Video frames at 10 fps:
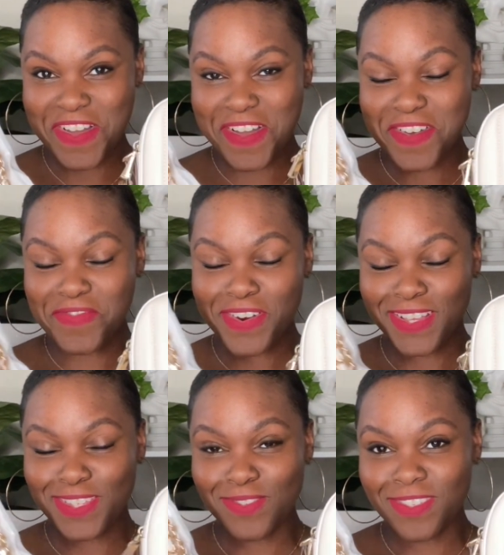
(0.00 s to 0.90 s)
All
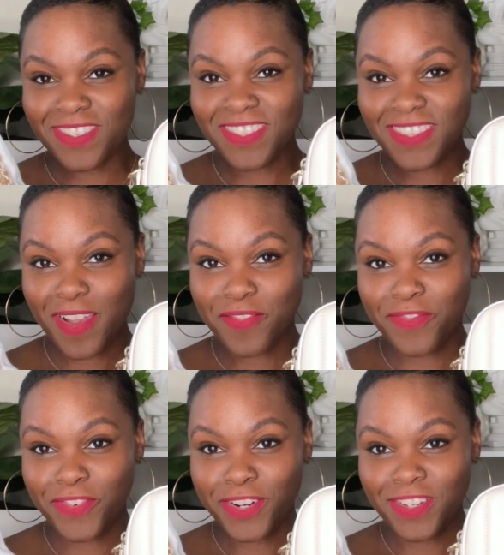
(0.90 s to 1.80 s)
right, so this is our
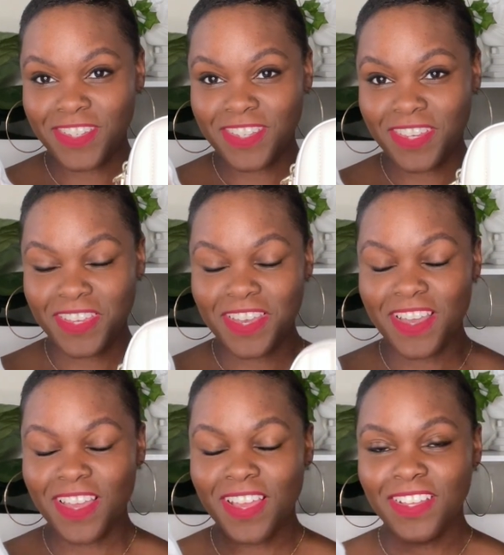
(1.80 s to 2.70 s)
first
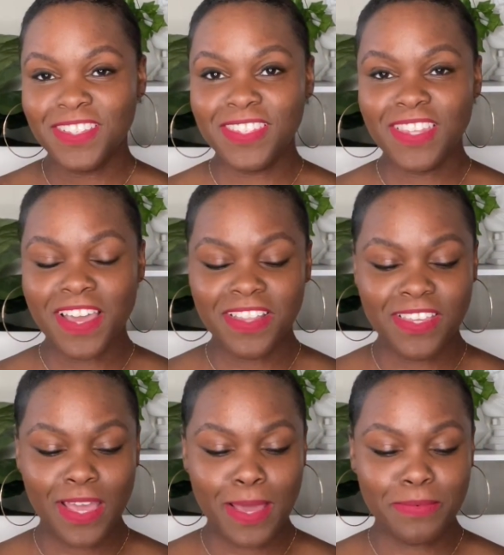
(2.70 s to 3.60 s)

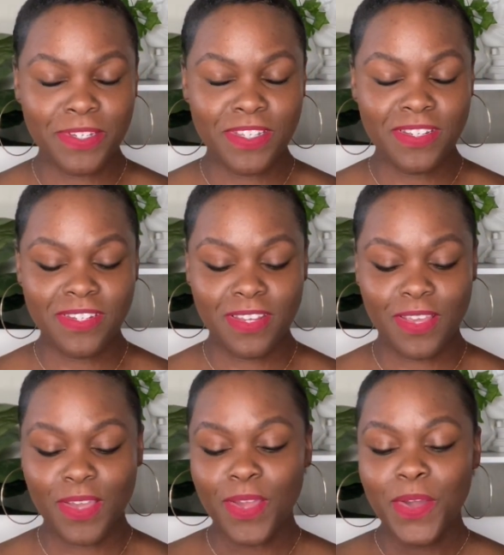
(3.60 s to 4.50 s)
styling option.
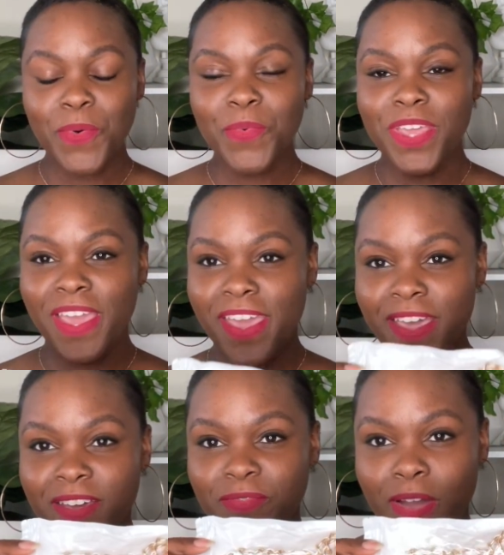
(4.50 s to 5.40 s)
We
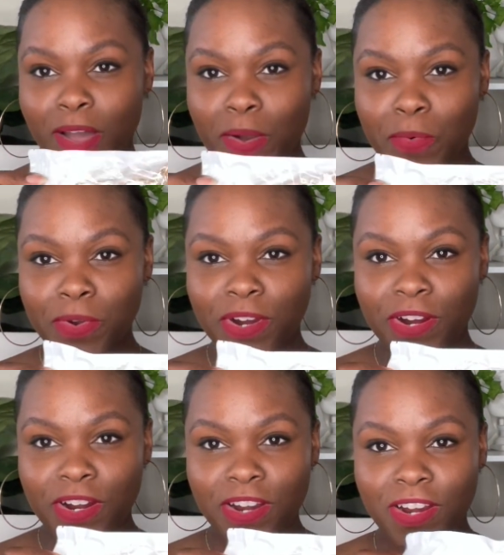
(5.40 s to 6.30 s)
have
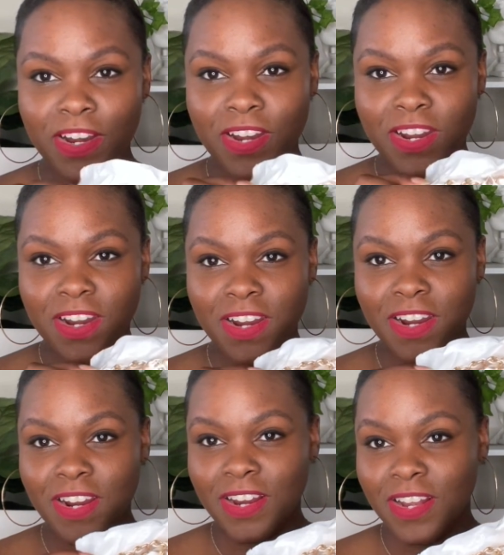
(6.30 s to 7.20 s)
our
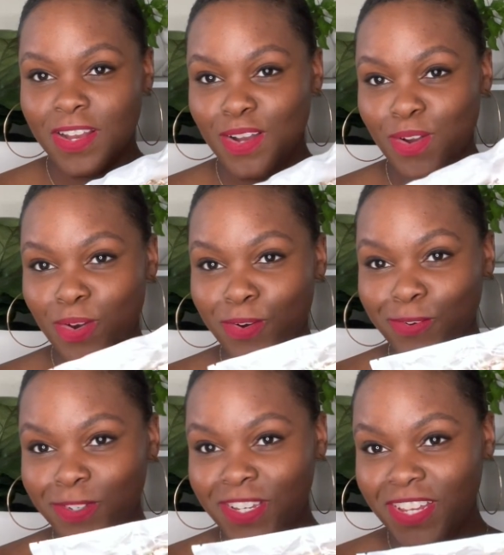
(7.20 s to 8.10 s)

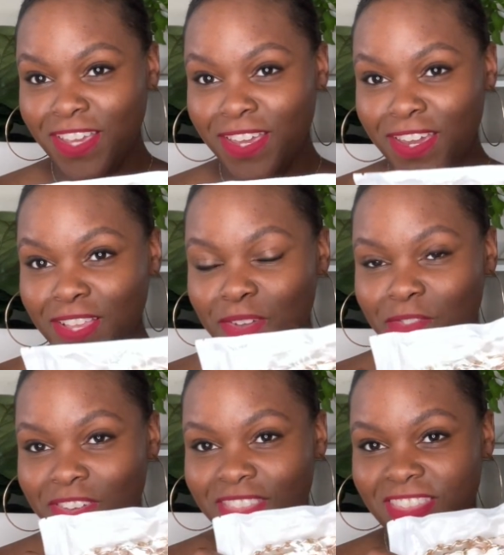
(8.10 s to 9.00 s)
gold chain
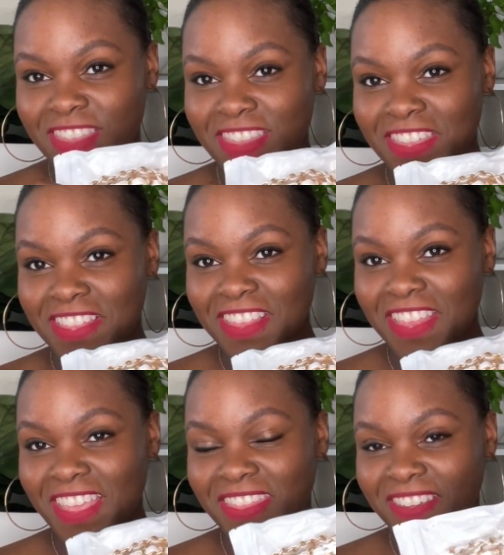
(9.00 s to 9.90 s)
with the
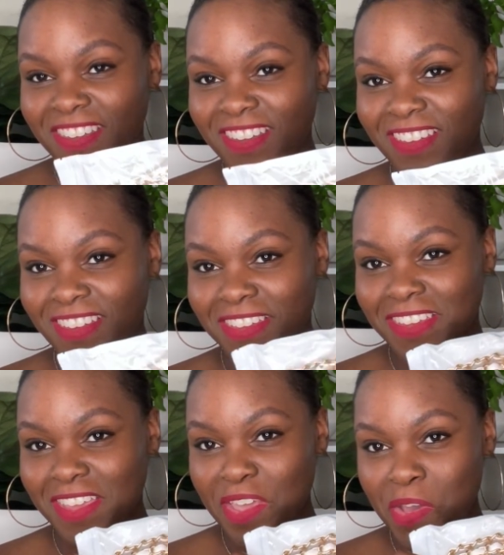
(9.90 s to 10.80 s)
leather
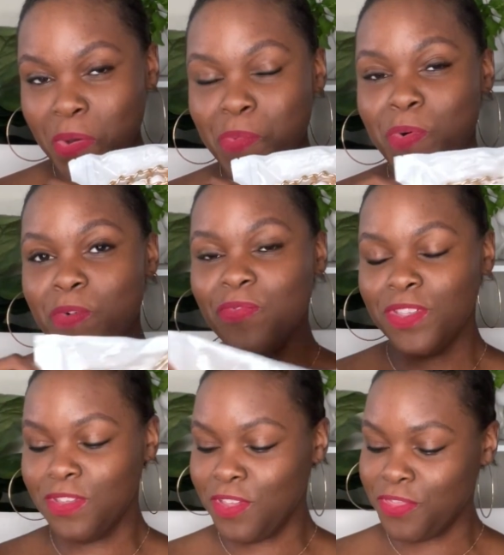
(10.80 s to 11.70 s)

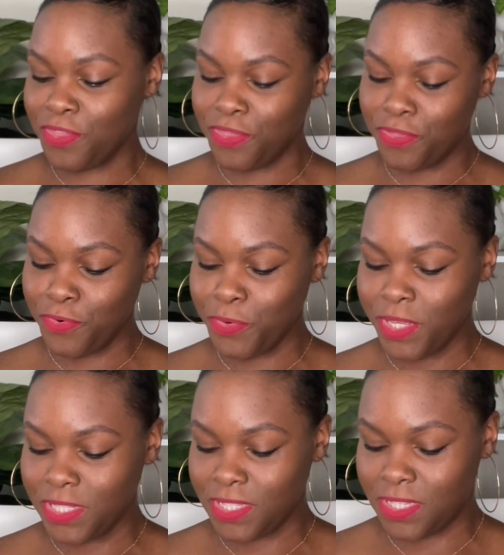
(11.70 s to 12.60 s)
woven through
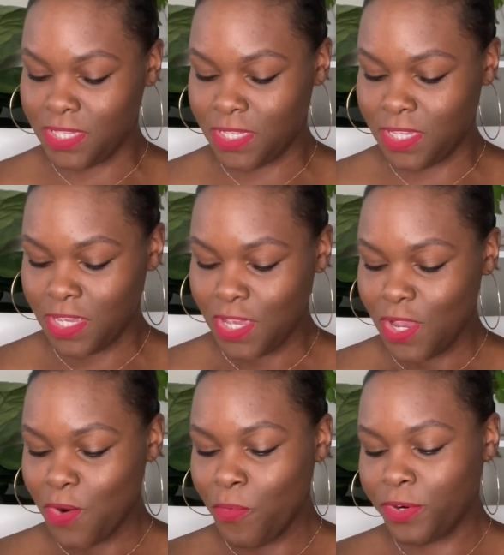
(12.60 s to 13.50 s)
it.
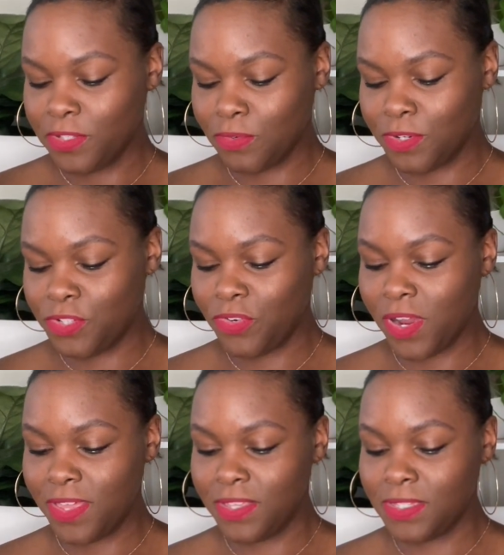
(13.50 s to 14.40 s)
We're just gonna
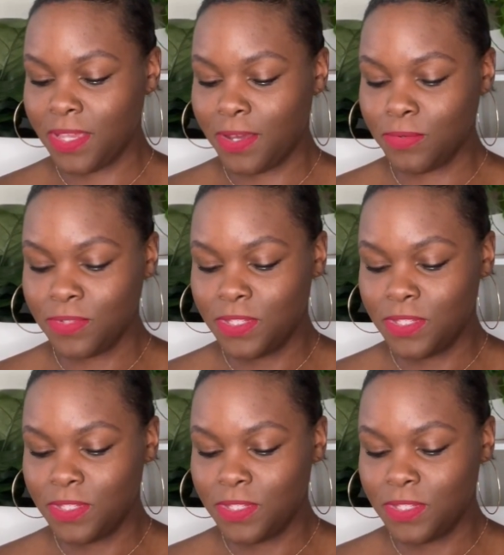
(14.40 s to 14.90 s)
try this out